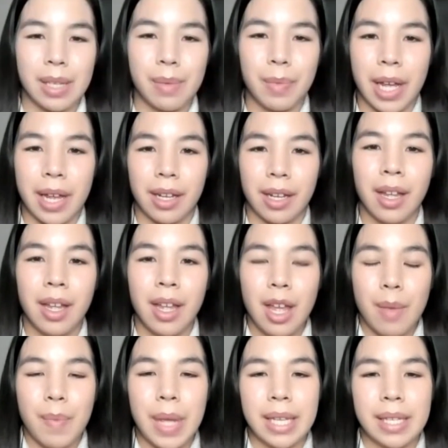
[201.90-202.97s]
some lighting
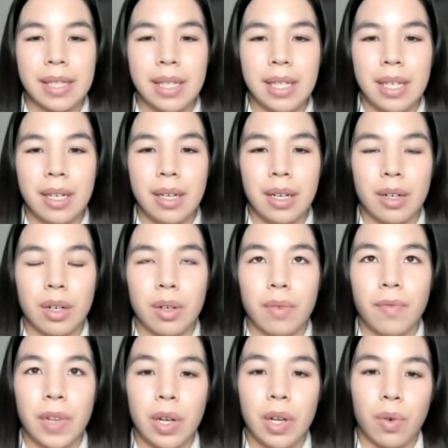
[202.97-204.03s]
makes the
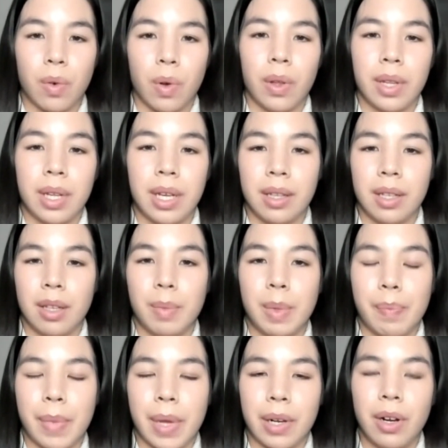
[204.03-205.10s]
video quality a little
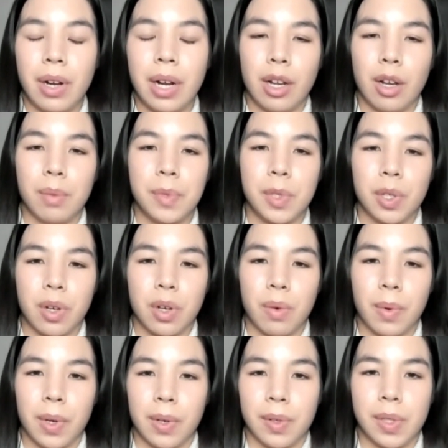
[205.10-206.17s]
bit better and helps your
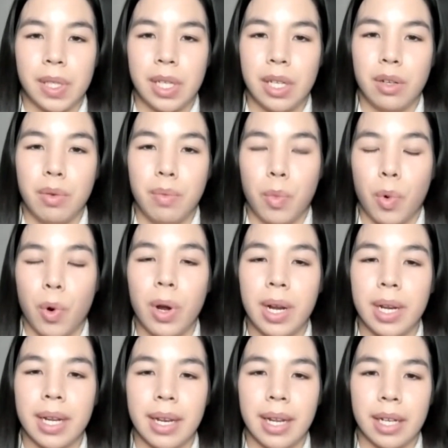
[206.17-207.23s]
coworkers see you more
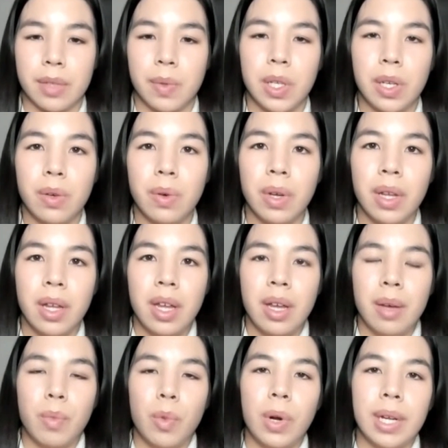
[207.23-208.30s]
and connect with you
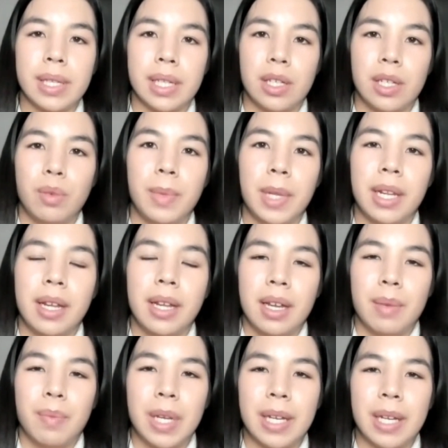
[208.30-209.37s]
more as a human,
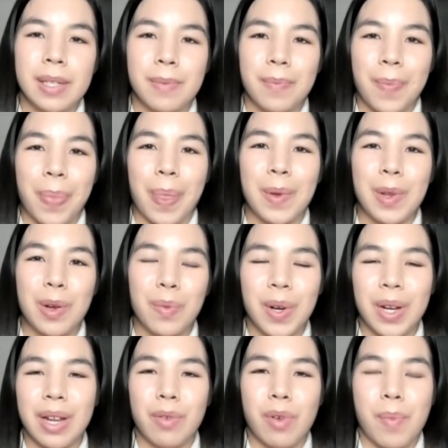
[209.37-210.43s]
because when you're
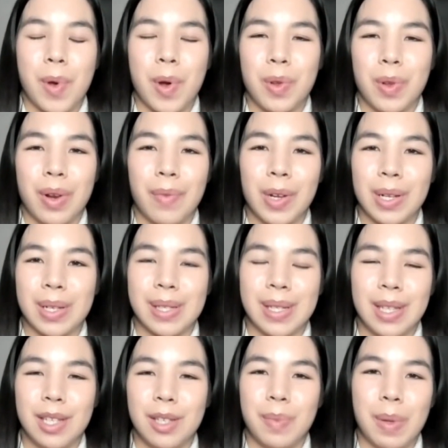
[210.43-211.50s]
working remote, you're never going to
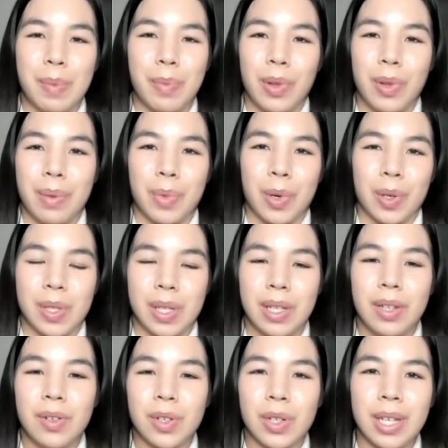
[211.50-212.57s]
see these people in person
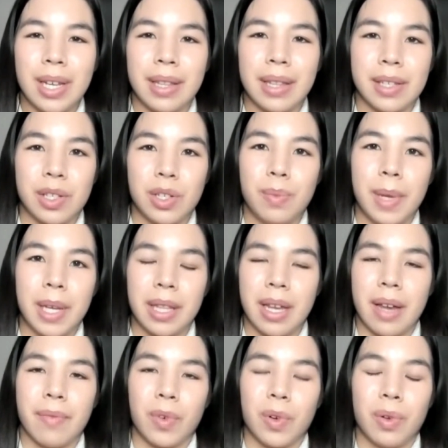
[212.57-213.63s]
usually unless you make the
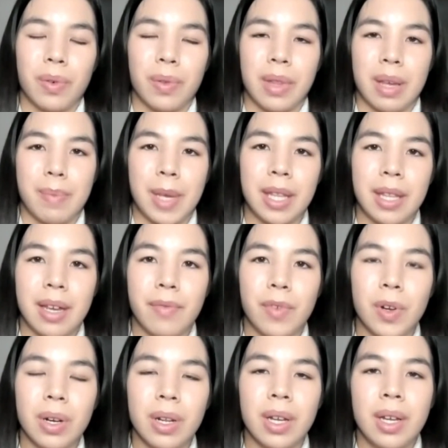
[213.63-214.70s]
effort or they make the
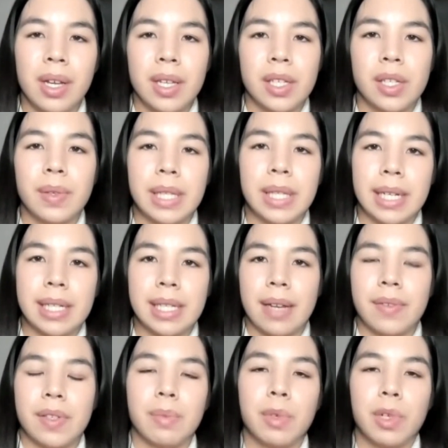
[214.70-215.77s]
effort. So it's nice to
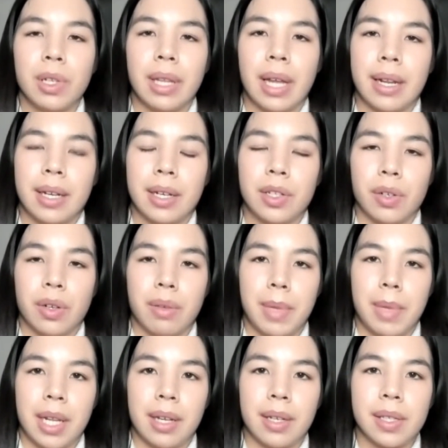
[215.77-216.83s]
have some good lighting during
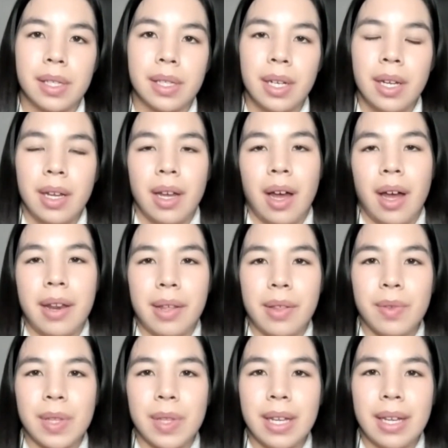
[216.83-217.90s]
meetings.
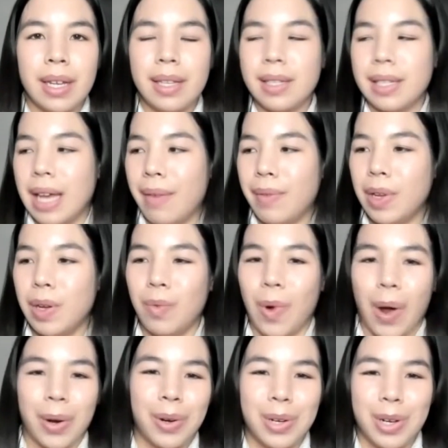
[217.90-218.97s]
Another thing is having
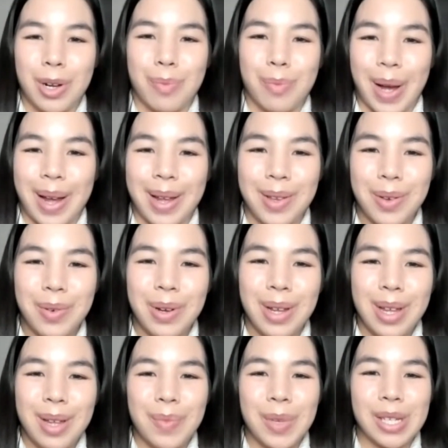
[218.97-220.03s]
water nearby you,
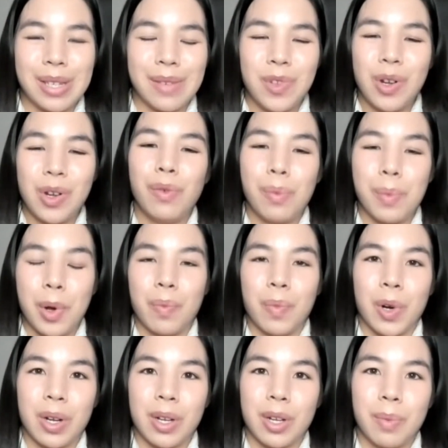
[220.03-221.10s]
because if you have remote
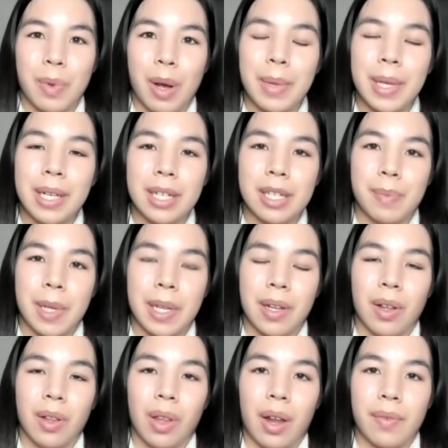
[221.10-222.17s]
work, you're probably going to spend
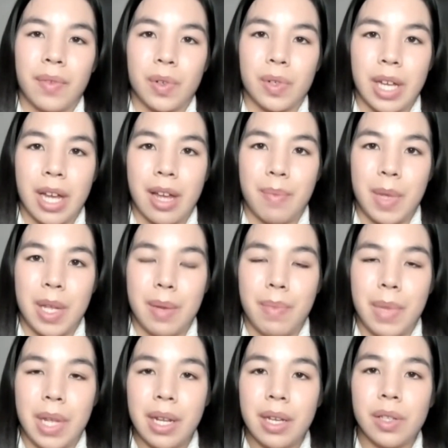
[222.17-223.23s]
a lot of your time in
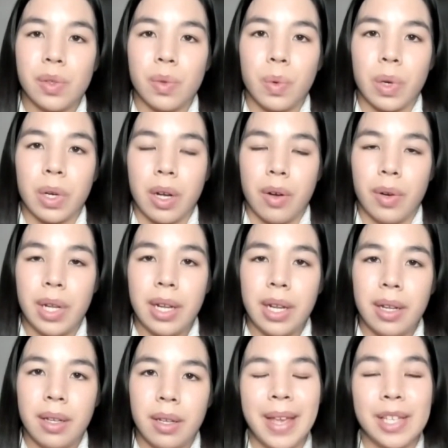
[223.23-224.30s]
meetings or coding.
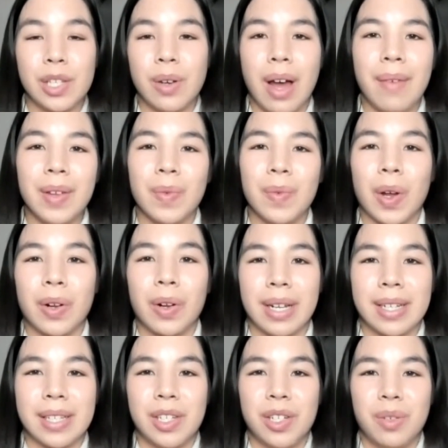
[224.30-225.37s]
So having water
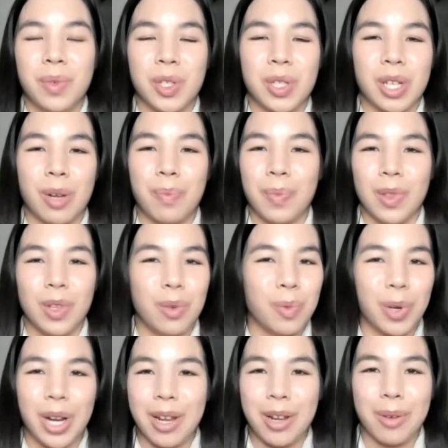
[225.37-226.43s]
next to you will just help
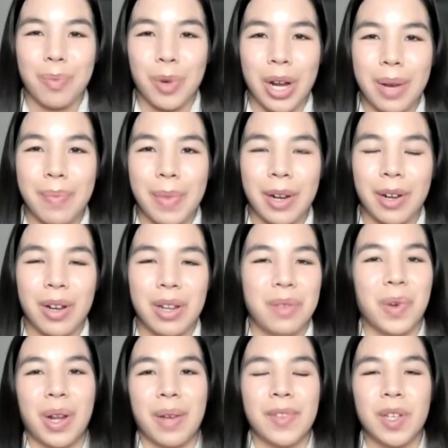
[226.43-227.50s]
lubricate your brain better and you
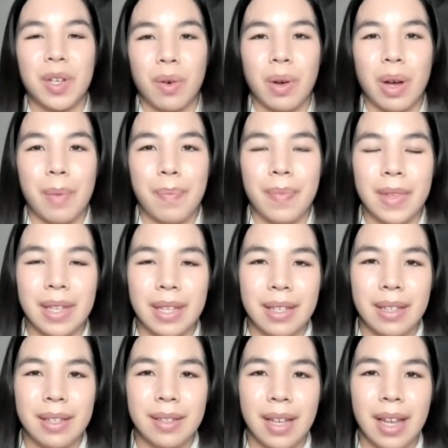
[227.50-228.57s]
won't have to
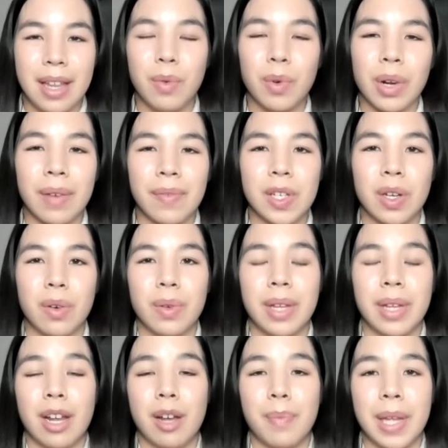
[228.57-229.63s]
go
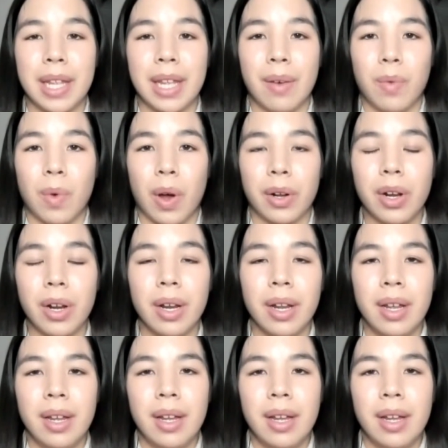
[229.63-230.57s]
get up and get water.